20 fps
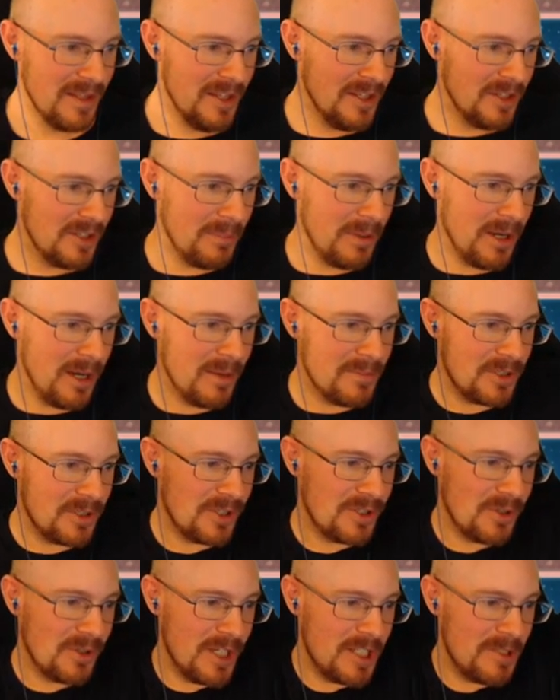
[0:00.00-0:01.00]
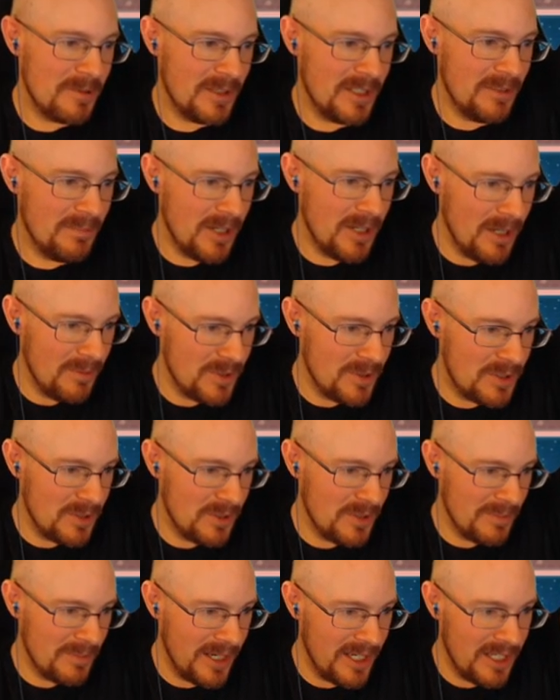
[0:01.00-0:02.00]
The bomb's your choice. The bomb was due
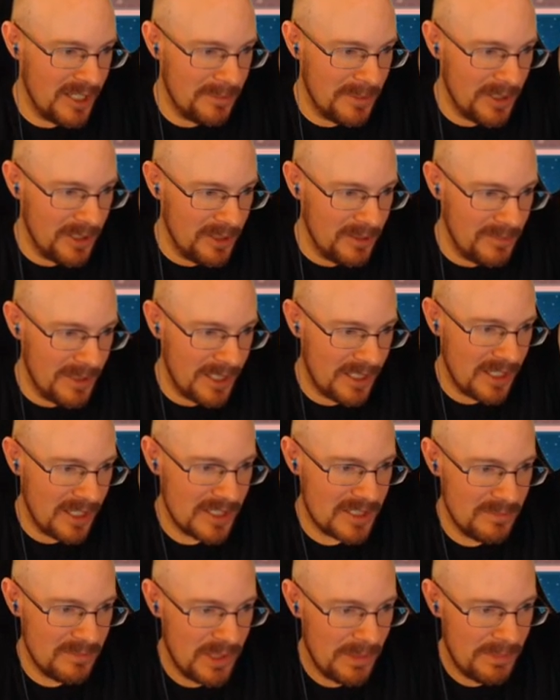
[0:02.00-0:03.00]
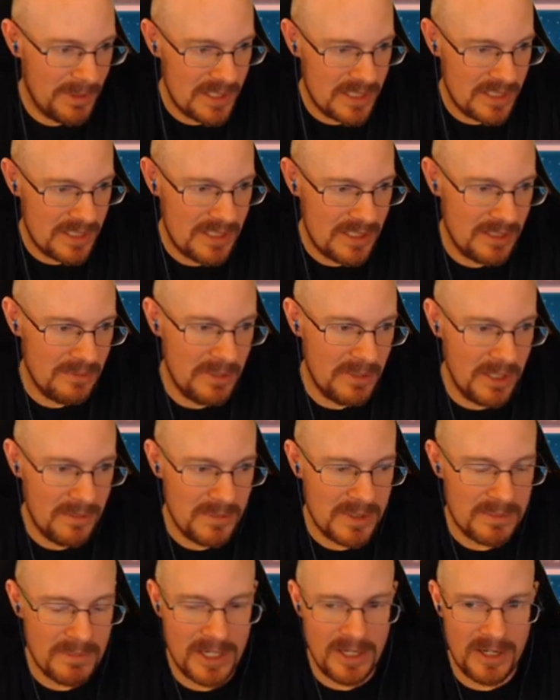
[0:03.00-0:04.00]
to my inability to make custom weapons. The
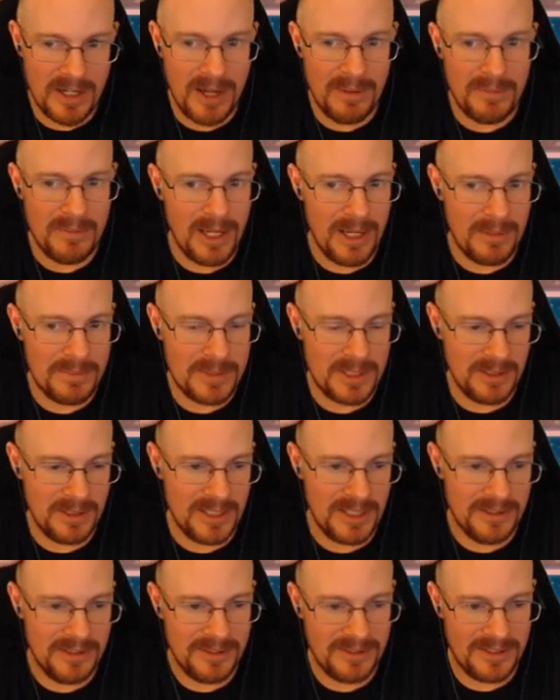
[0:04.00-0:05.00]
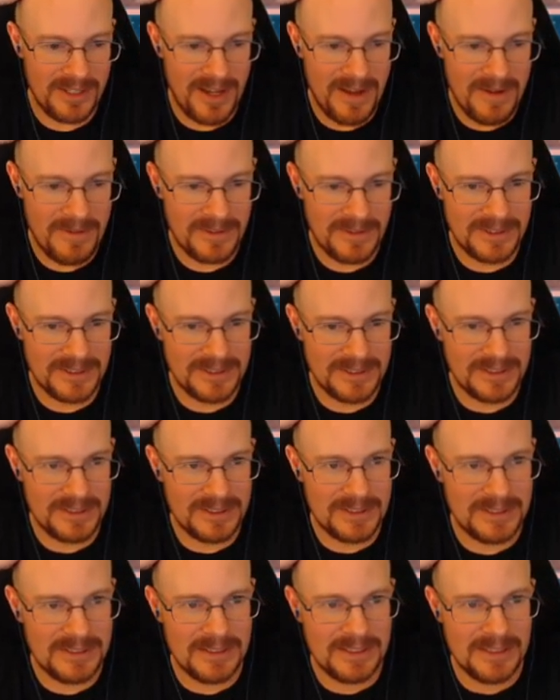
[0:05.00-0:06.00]
beams made it ob obsolete. Okay.
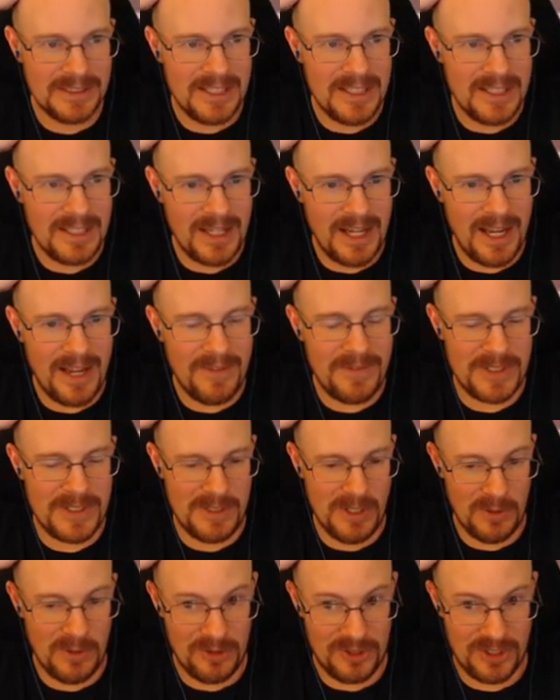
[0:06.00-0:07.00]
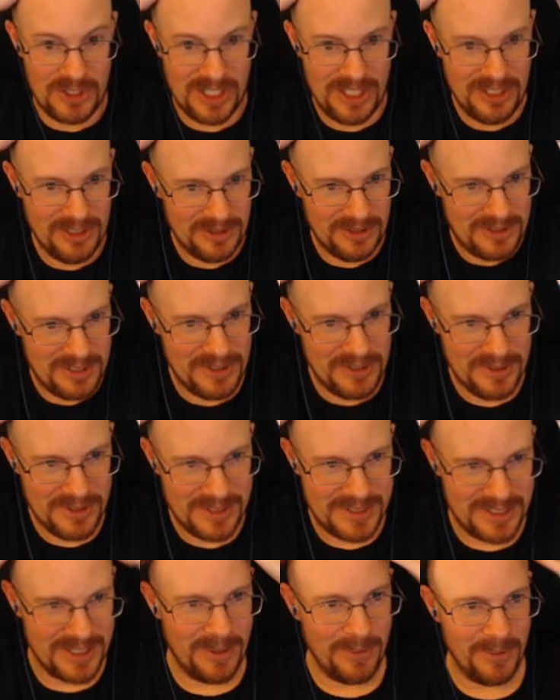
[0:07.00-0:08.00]
I have a Zoltan shield too,
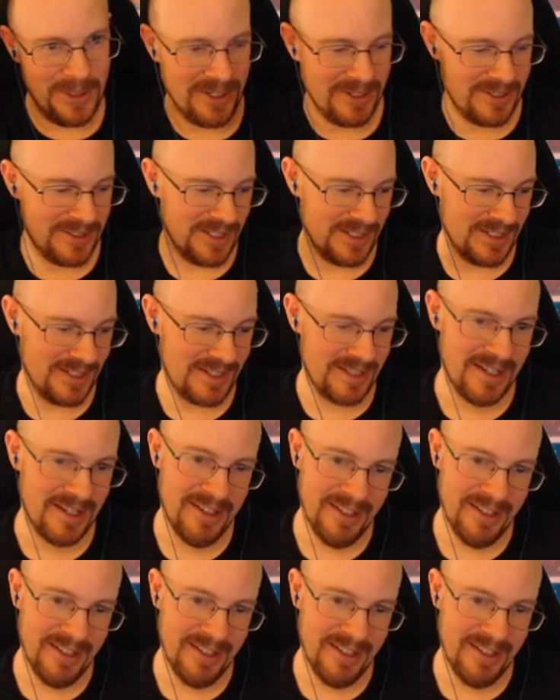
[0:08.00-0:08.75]
so we are just.